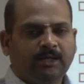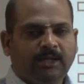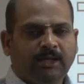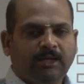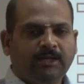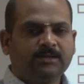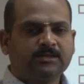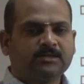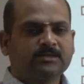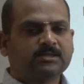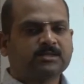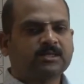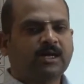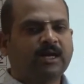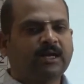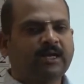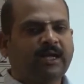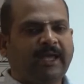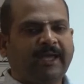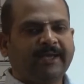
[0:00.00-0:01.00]
in
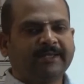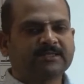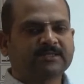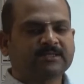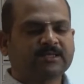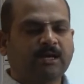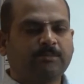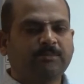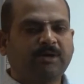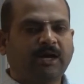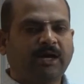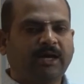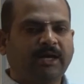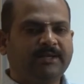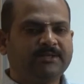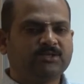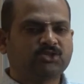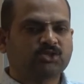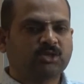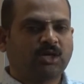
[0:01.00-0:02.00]
star x comma
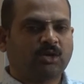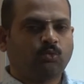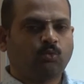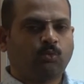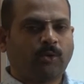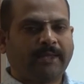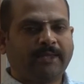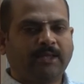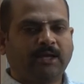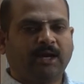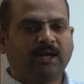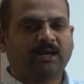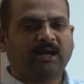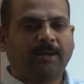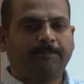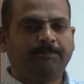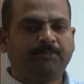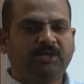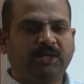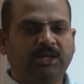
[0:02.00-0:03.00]
in star y are
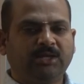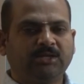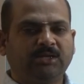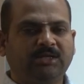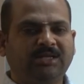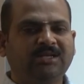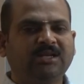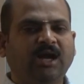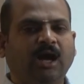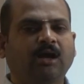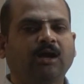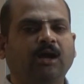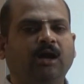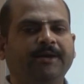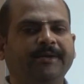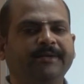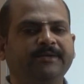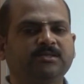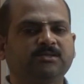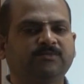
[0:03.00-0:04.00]
updated in
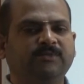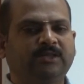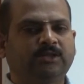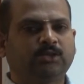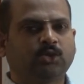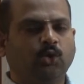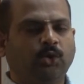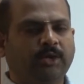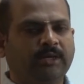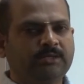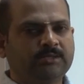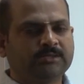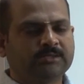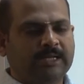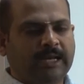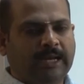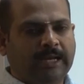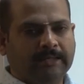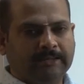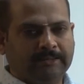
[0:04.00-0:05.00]
accordance with
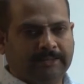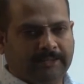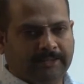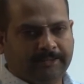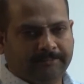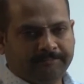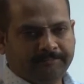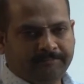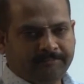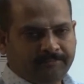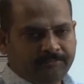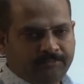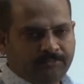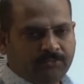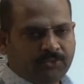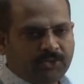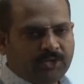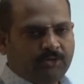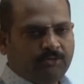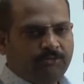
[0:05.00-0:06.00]
Kohonen's learning.
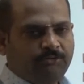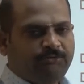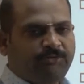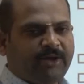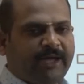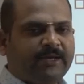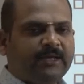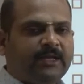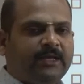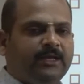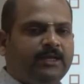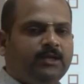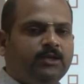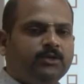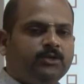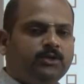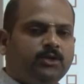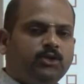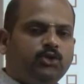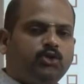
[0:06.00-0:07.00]
Finally,
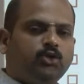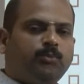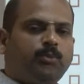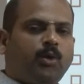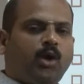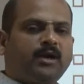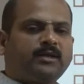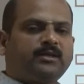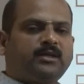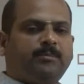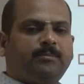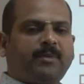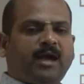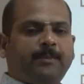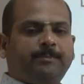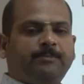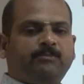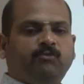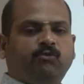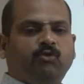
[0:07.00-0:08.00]
to plot the
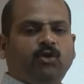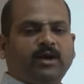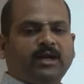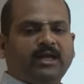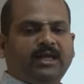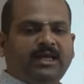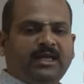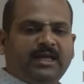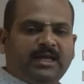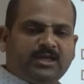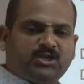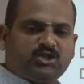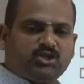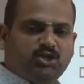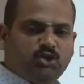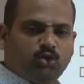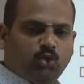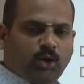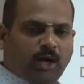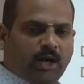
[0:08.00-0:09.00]
map for each
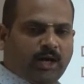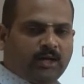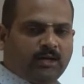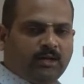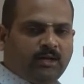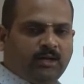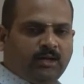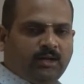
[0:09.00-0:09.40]
neuron,